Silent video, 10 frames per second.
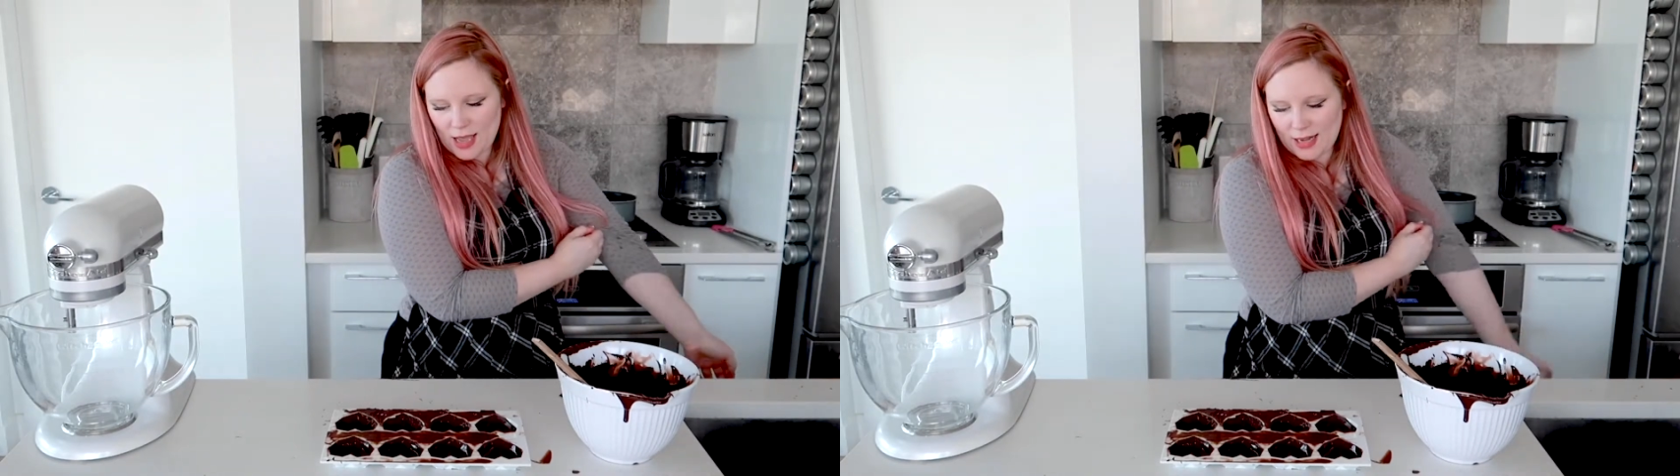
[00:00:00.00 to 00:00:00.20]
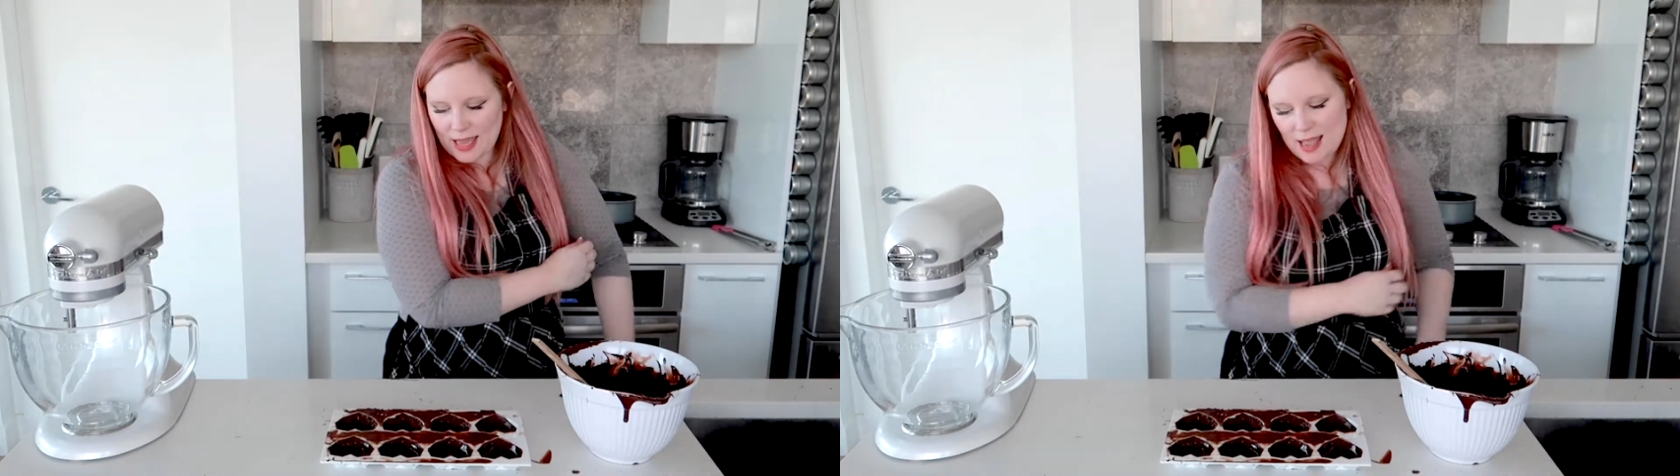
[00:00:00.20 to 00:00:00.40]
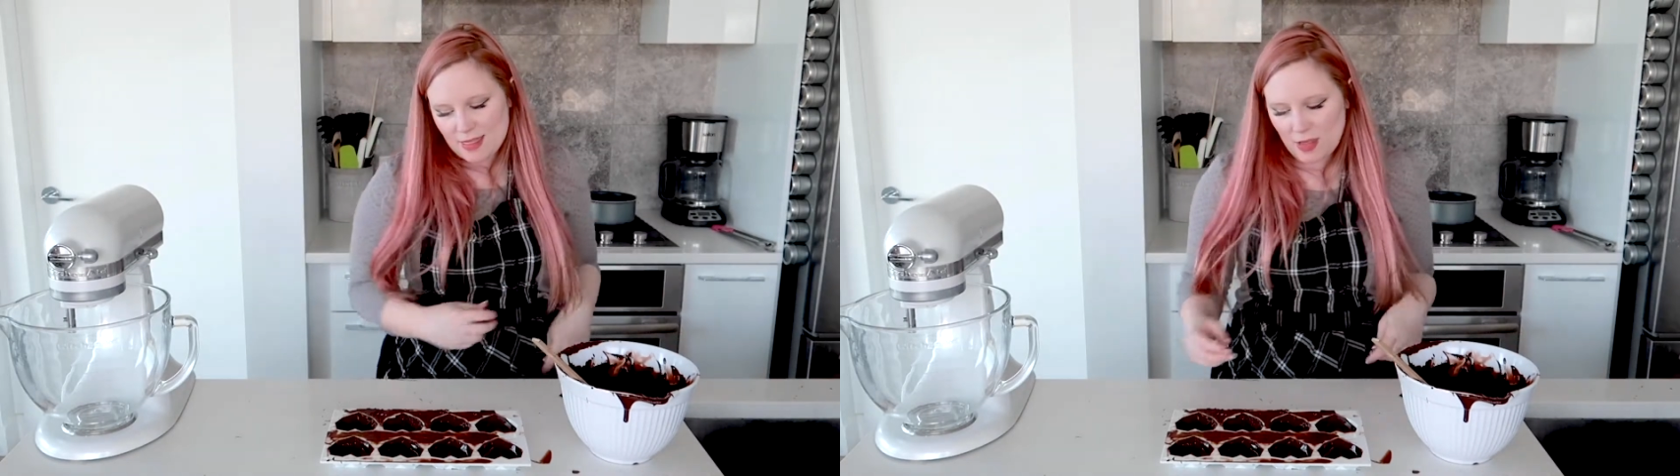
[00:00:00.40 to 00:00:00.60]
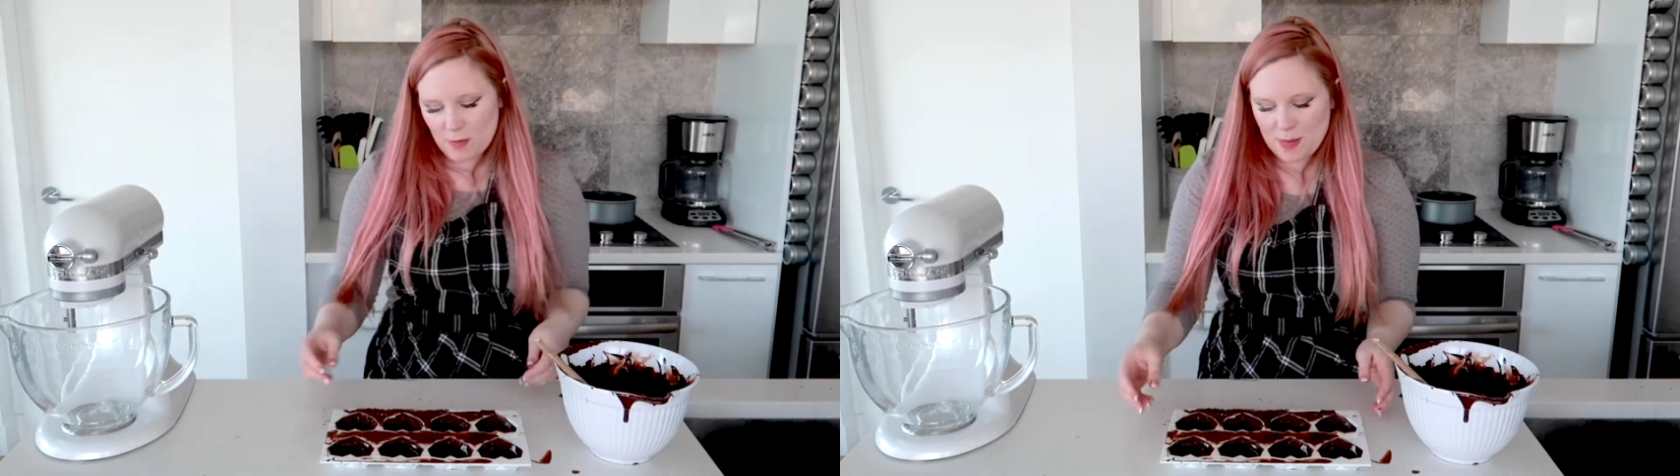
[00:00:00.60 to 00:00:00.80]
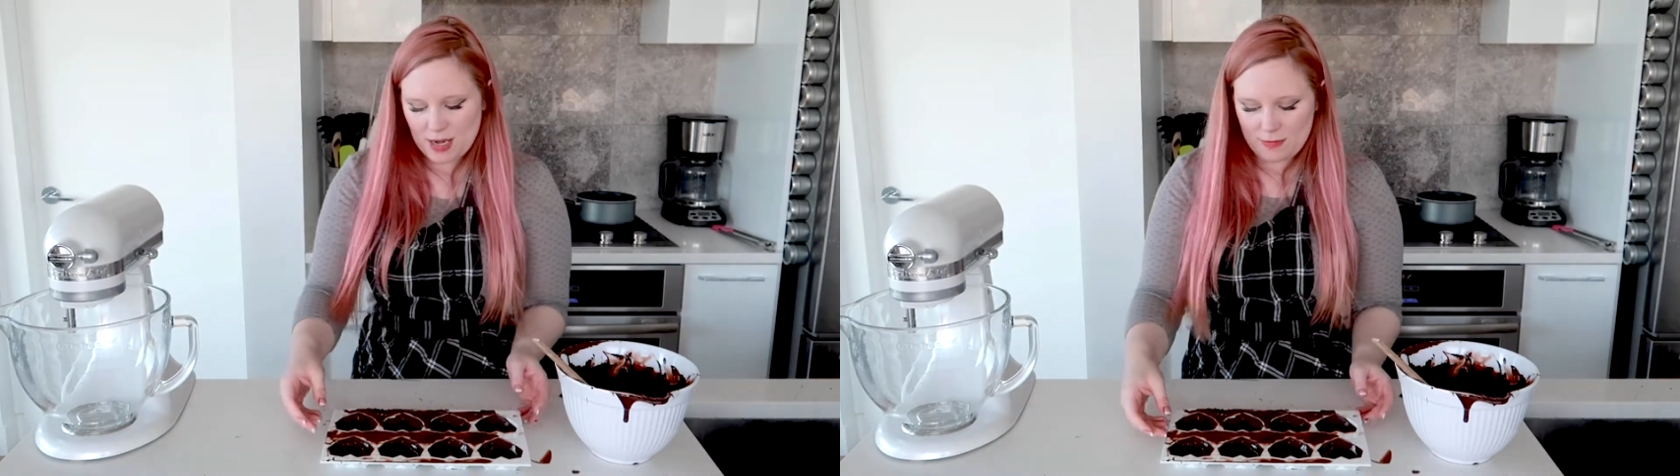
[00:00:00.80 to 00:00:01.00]
And again, the
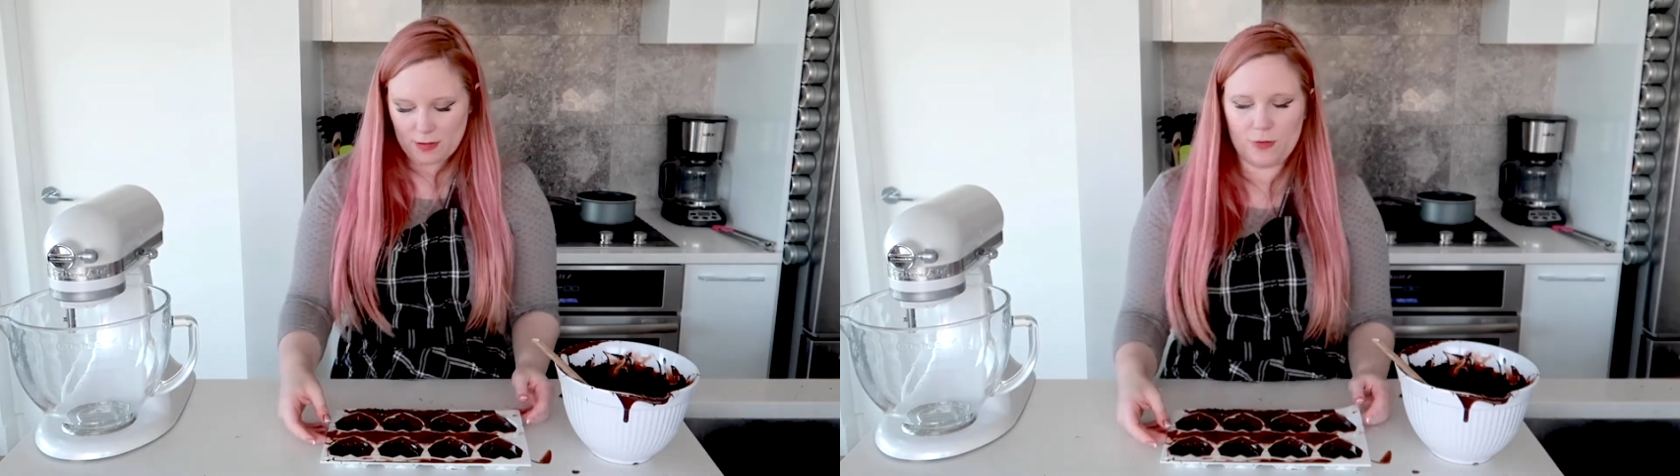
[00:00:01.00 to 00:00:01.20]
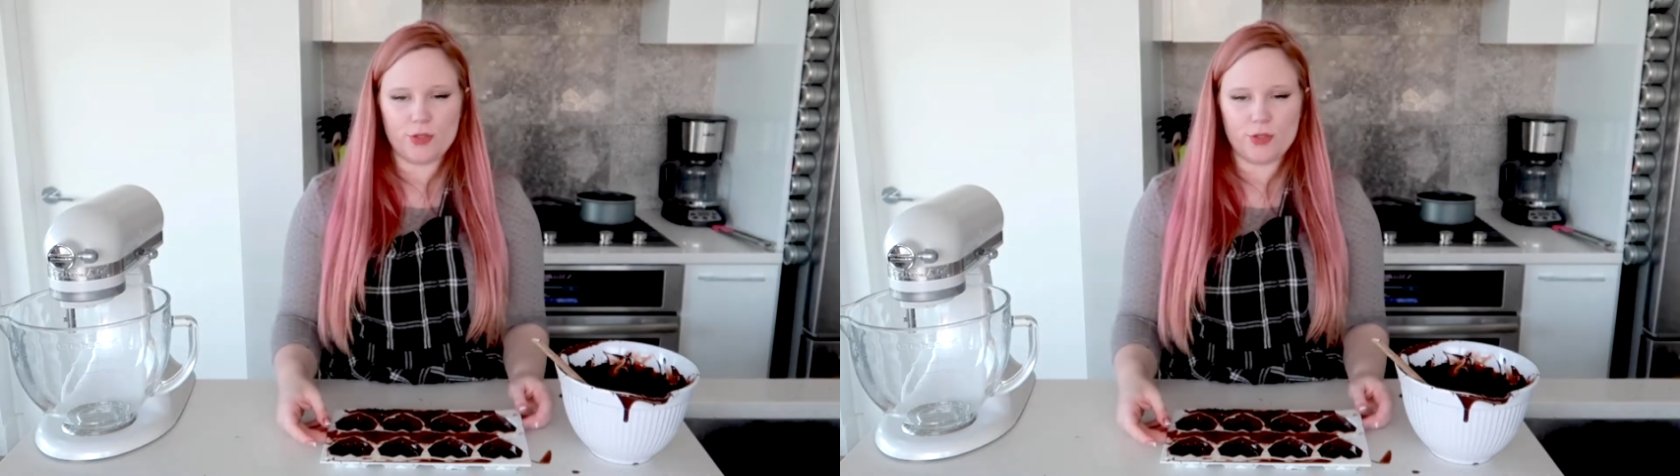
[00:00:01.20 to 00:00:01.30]
other benefit of